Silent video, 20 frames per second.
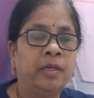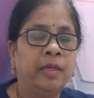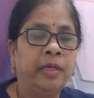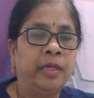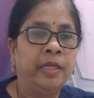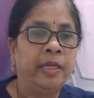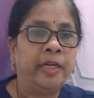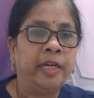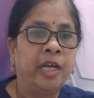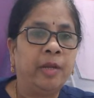
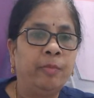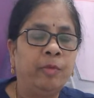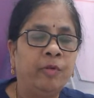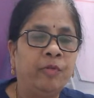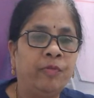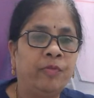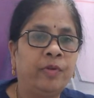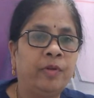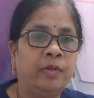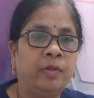at the time
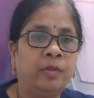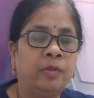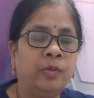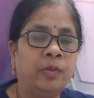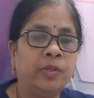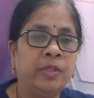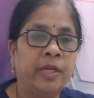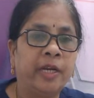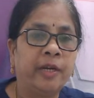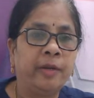of
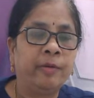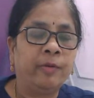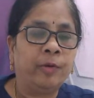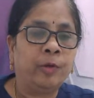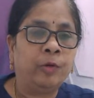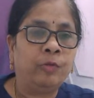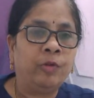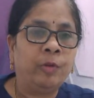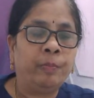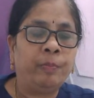oocyte
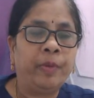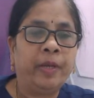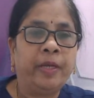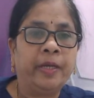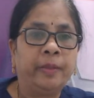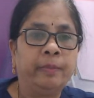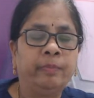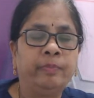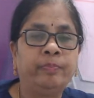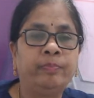ovum
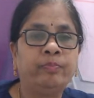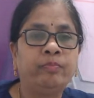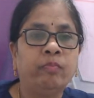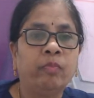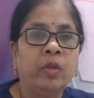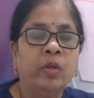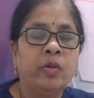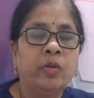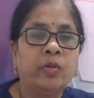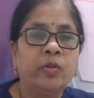pickup.
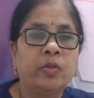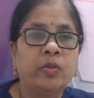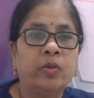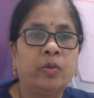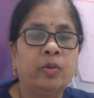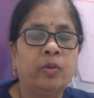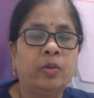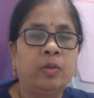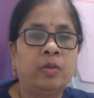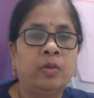
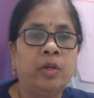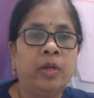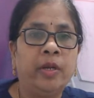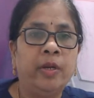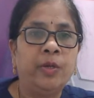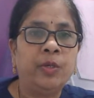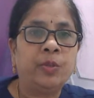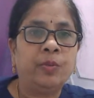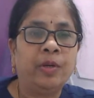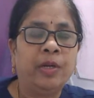So
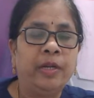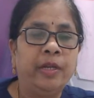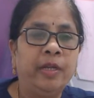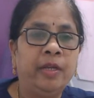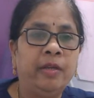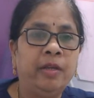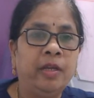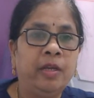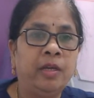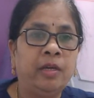
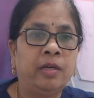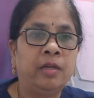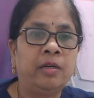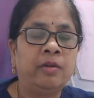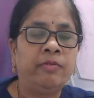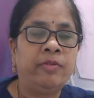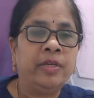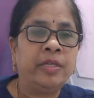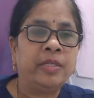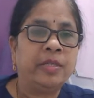usually
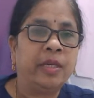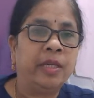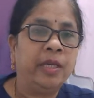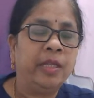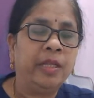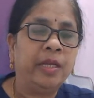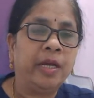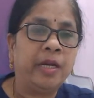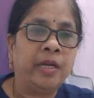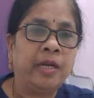we
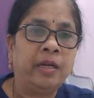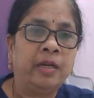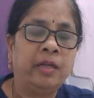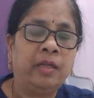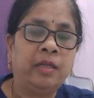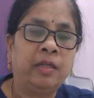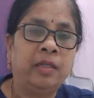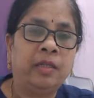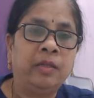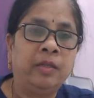see that
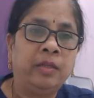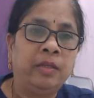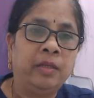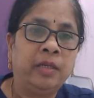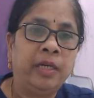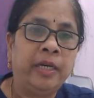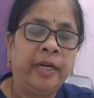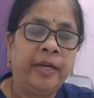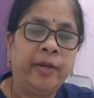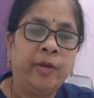the
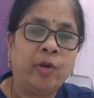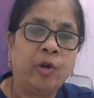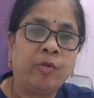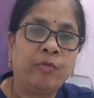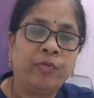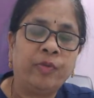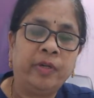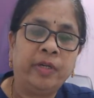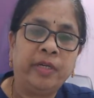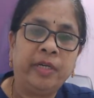lady
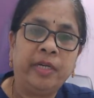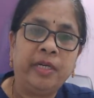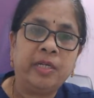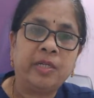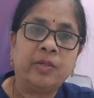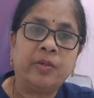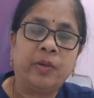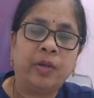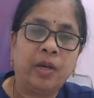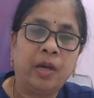often
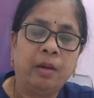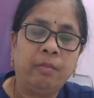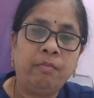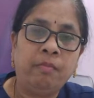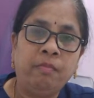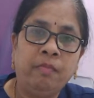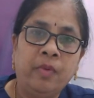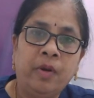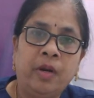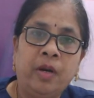needs to
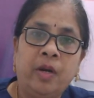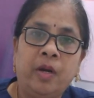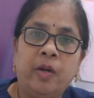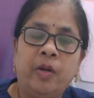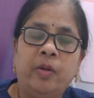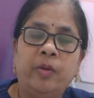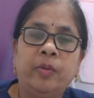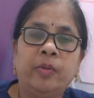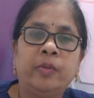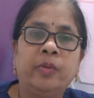come
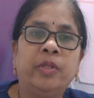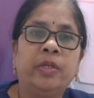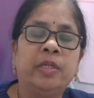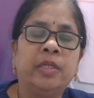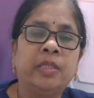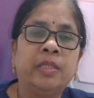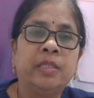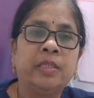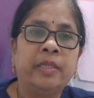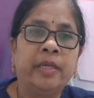to
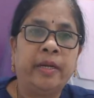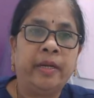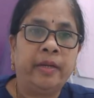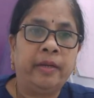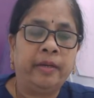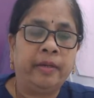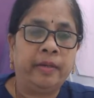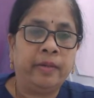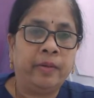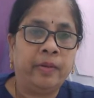the
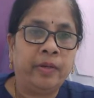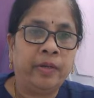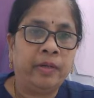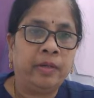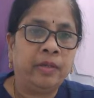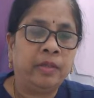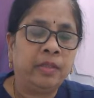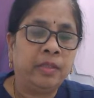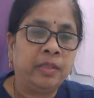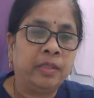center
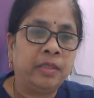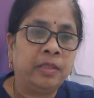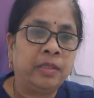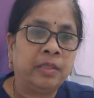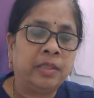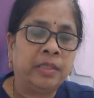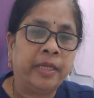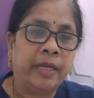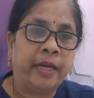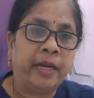on
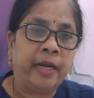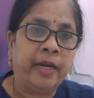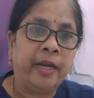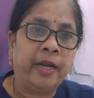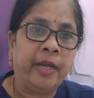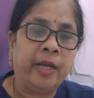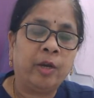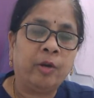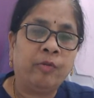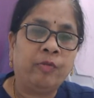the second
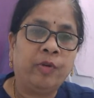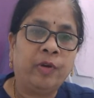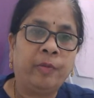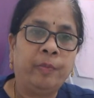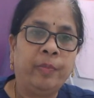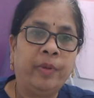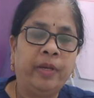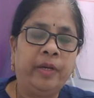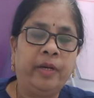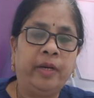day of her
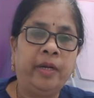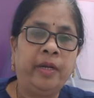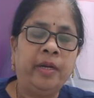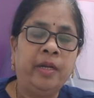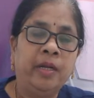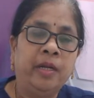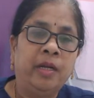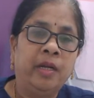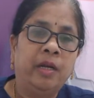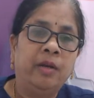period,
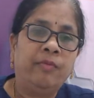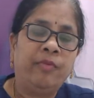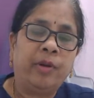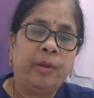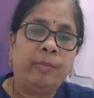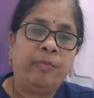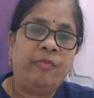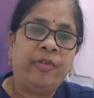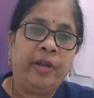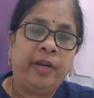
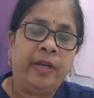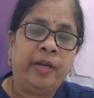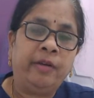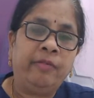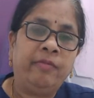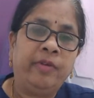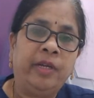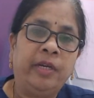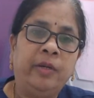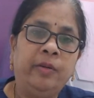from when
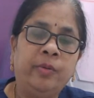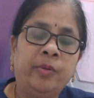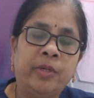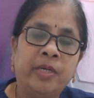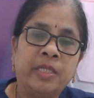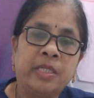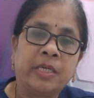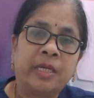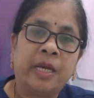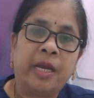we do
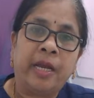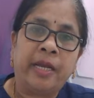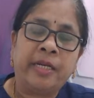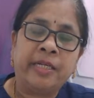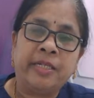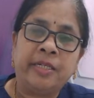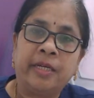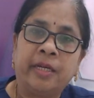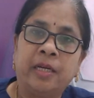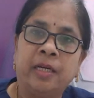a
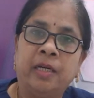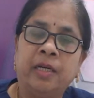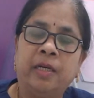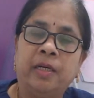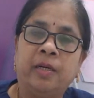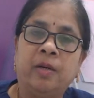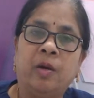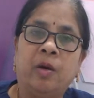scan, check her